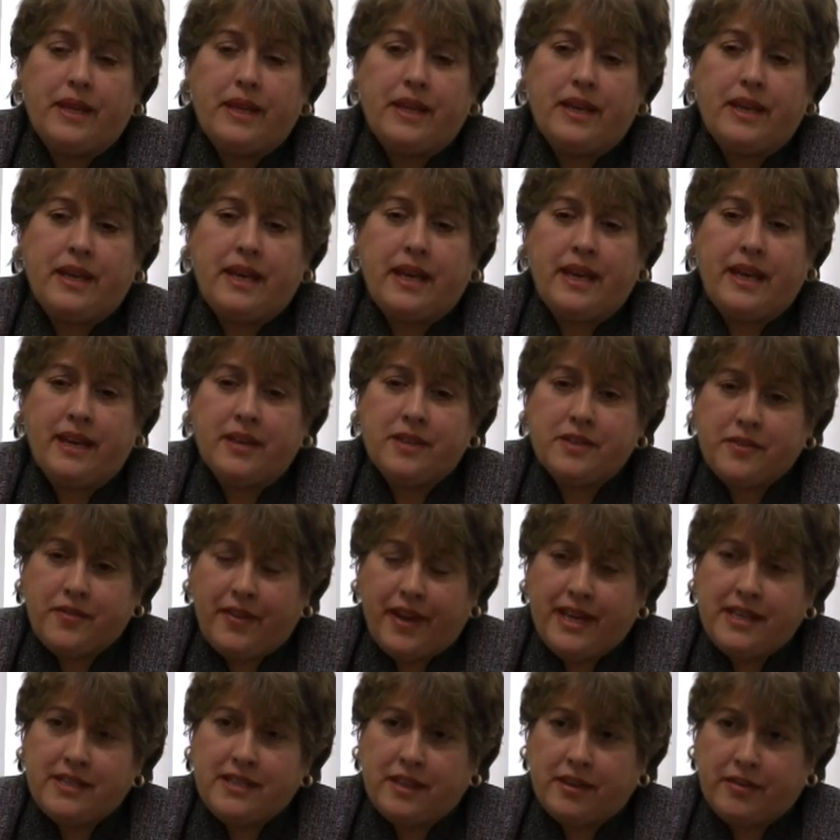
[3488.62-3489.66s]
He is
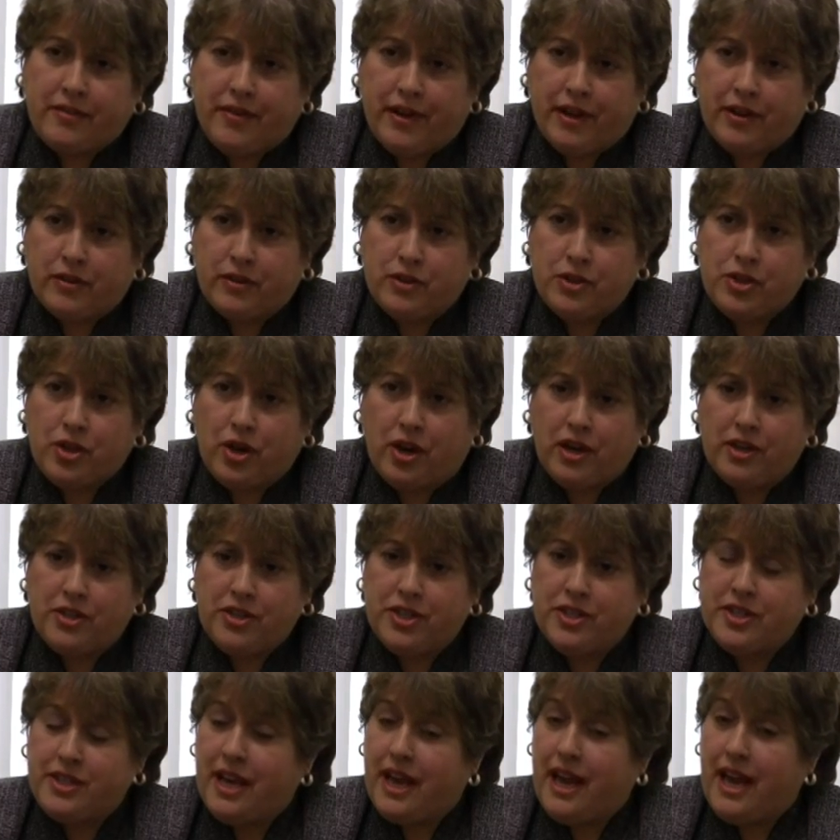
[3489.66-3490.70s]
facing federal
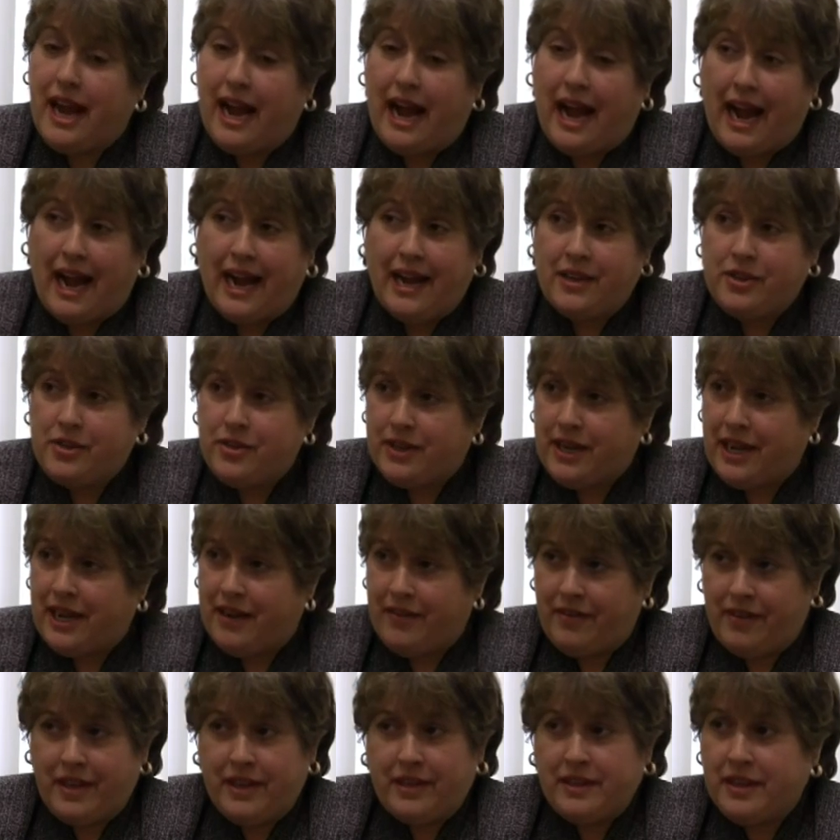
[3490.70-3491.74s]
charges. I do not
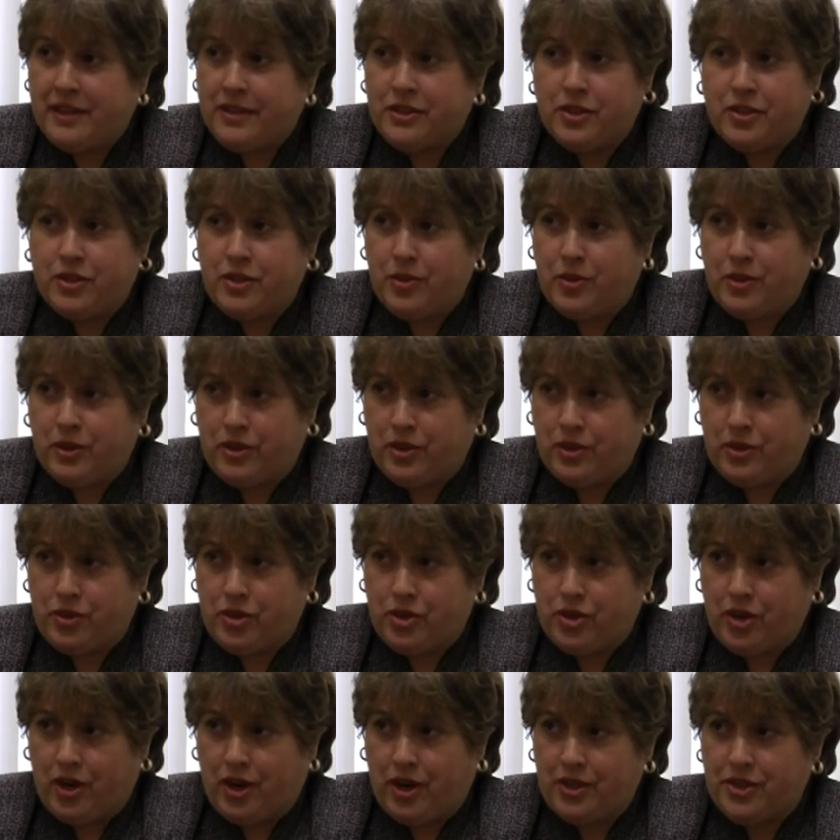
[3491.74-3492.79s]
have anything to do with those
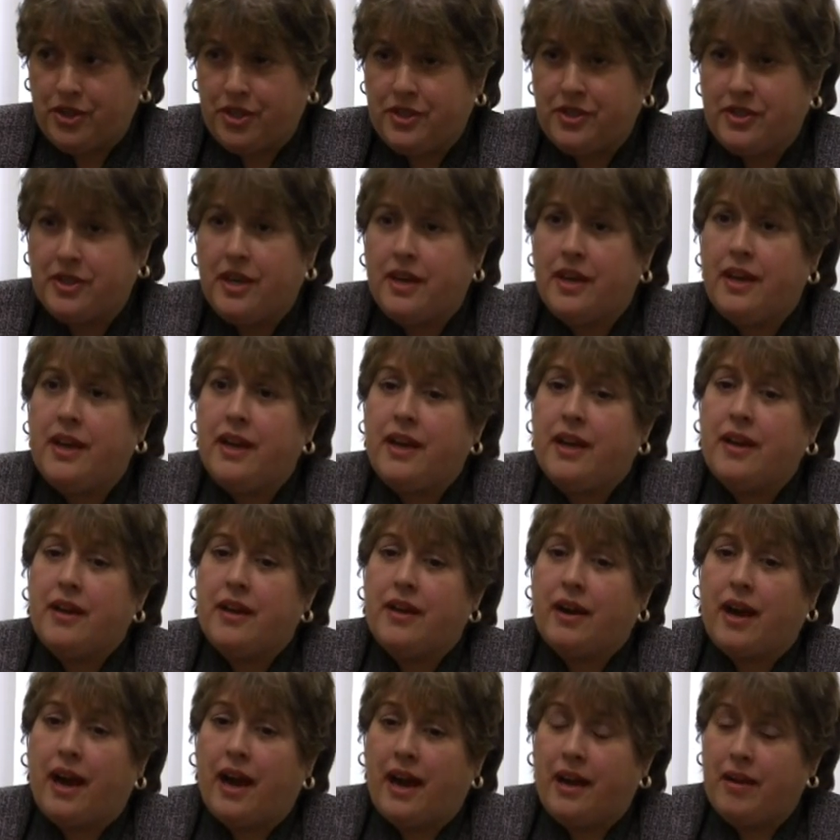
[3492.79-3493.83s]
charges.
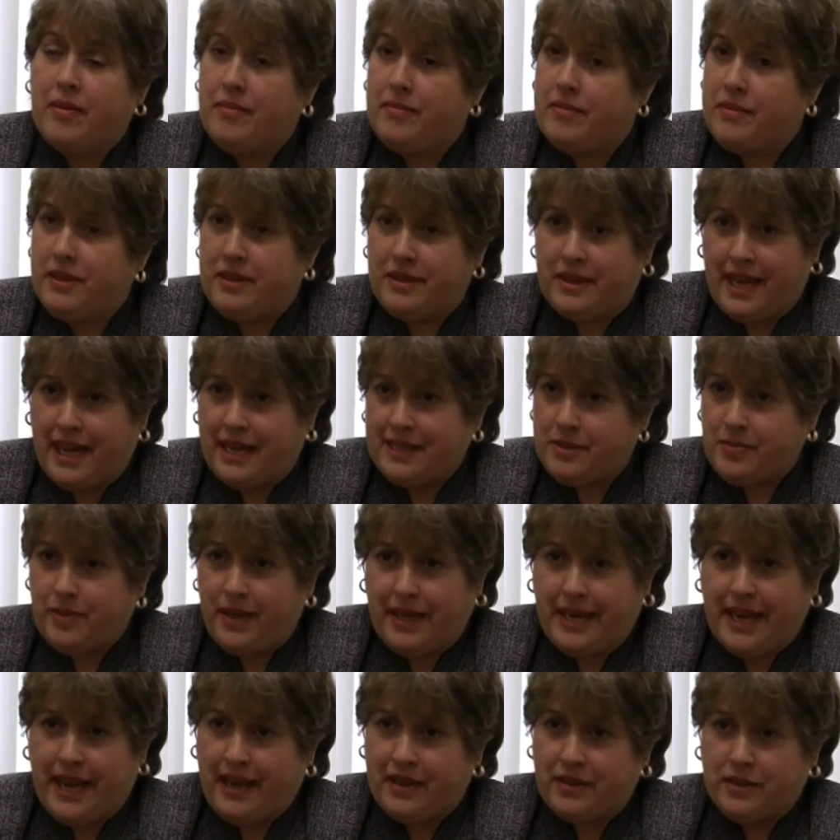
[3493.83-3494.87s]
That's
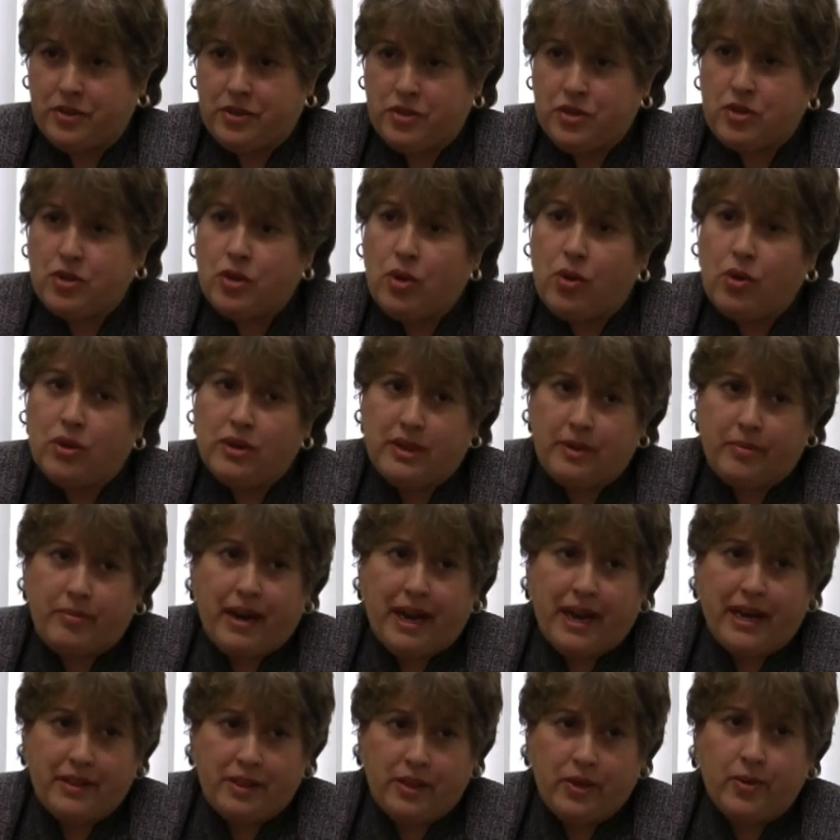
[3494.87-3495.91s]
being handled solely
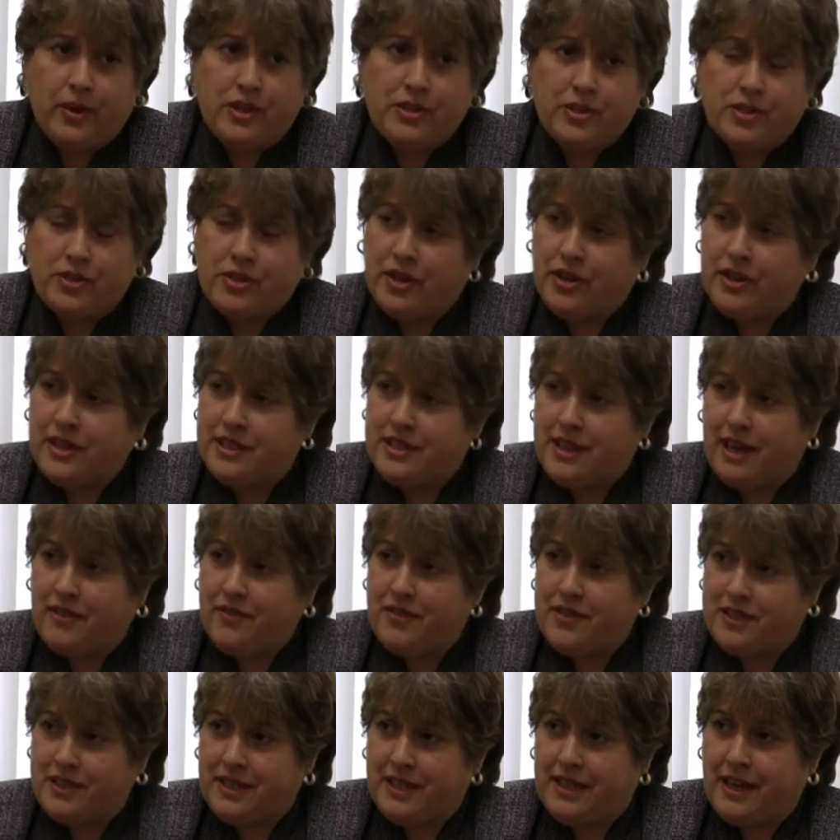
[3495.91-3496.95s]
by the U.S. Attorney's
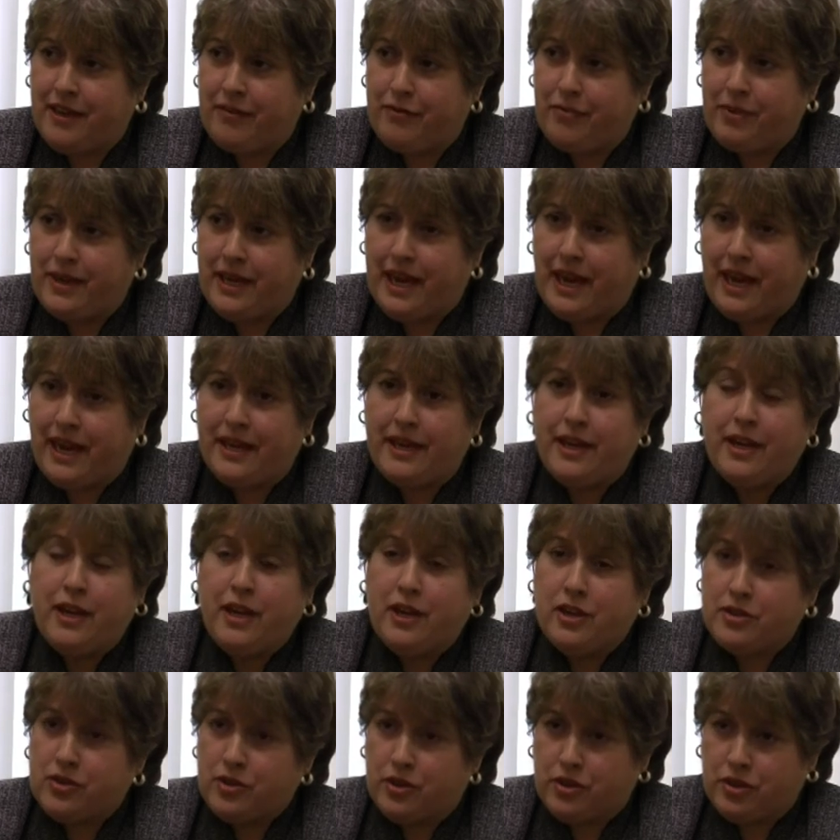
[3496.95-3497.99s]
Office and the FBI,
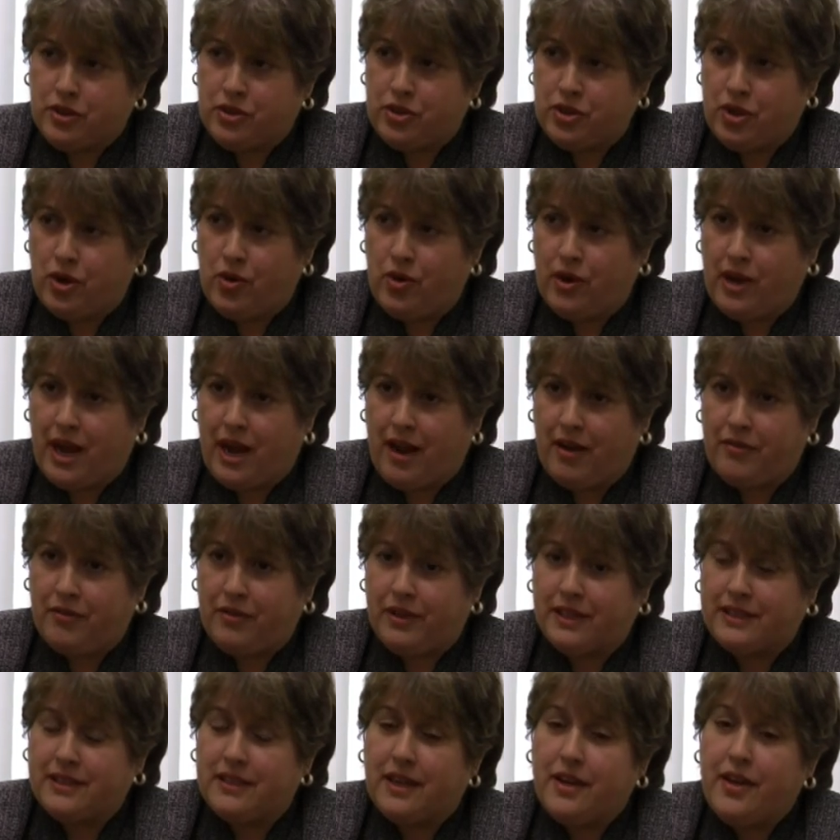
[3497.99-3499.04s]
so there's no
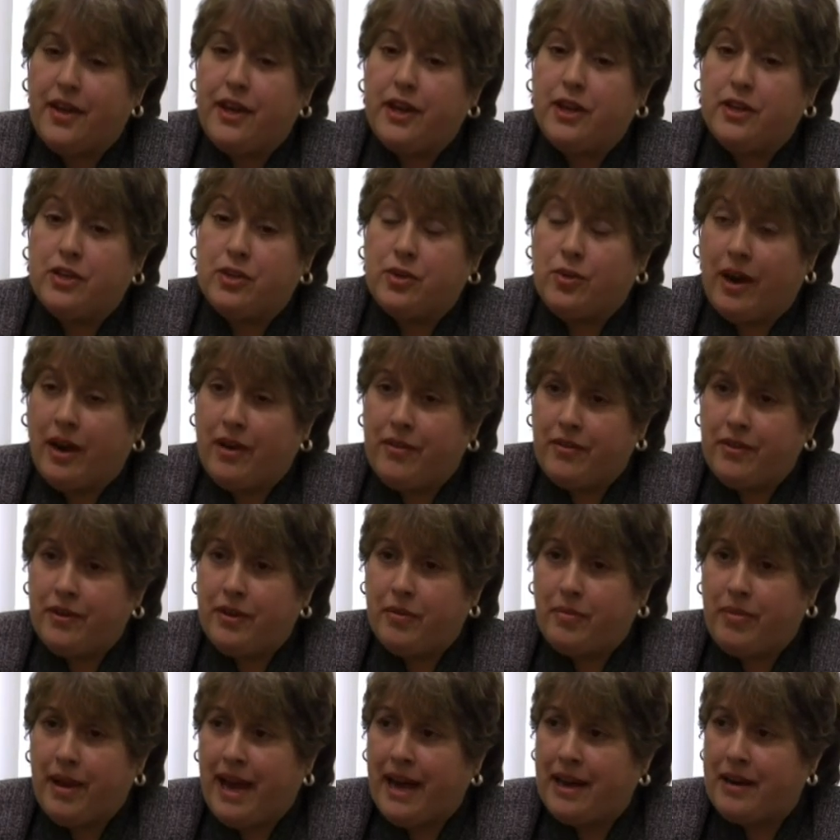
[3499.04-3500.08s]
conflict. Do I
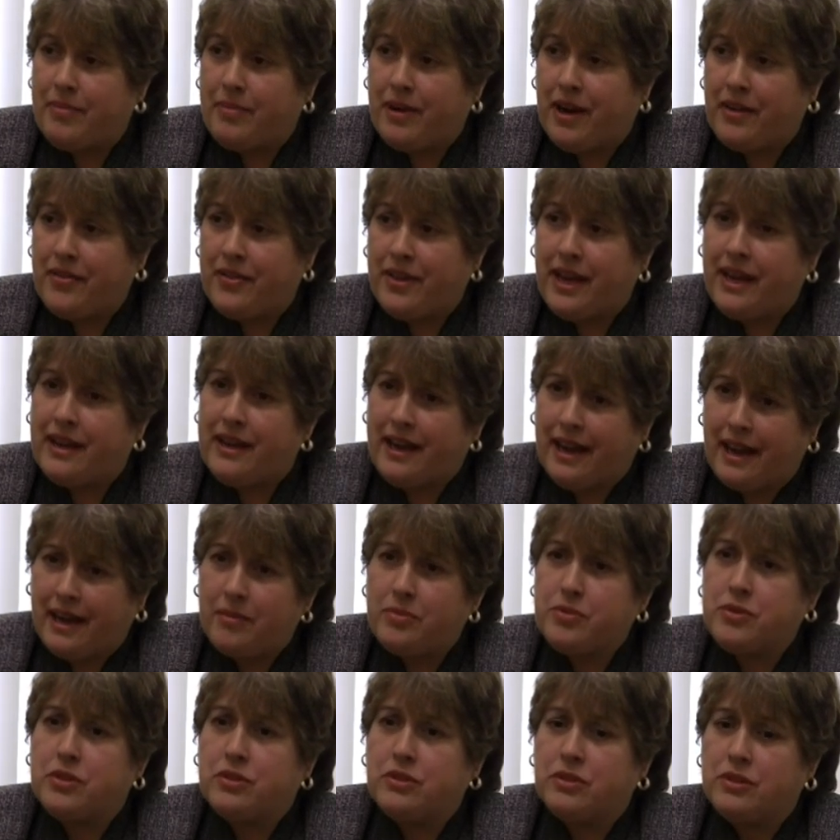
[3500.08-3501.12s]
feel bad about that?
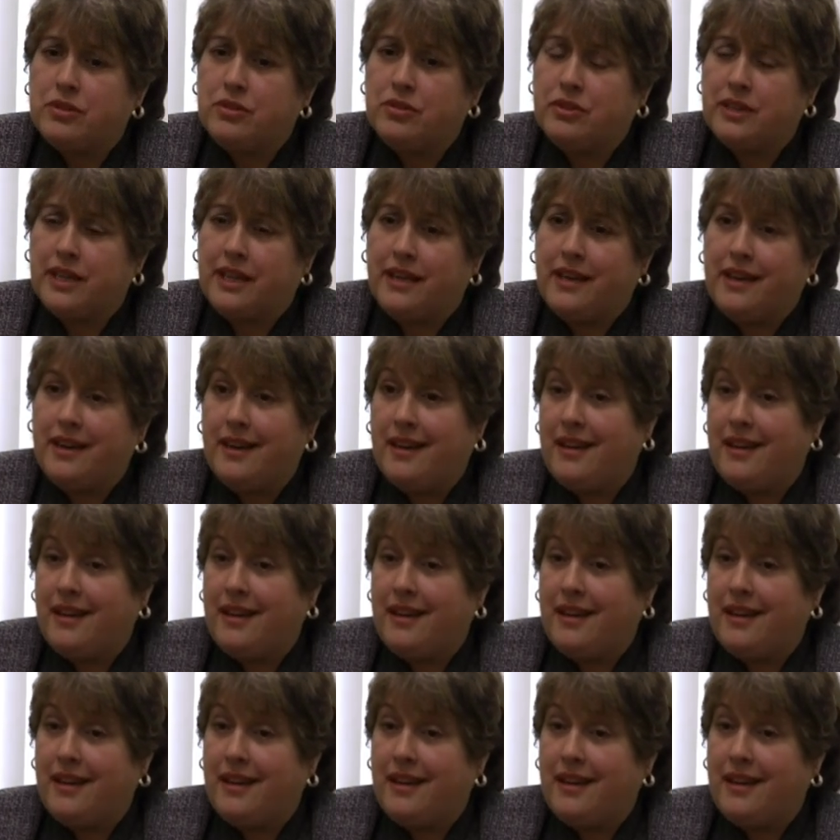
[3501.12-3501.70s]
Absolutely.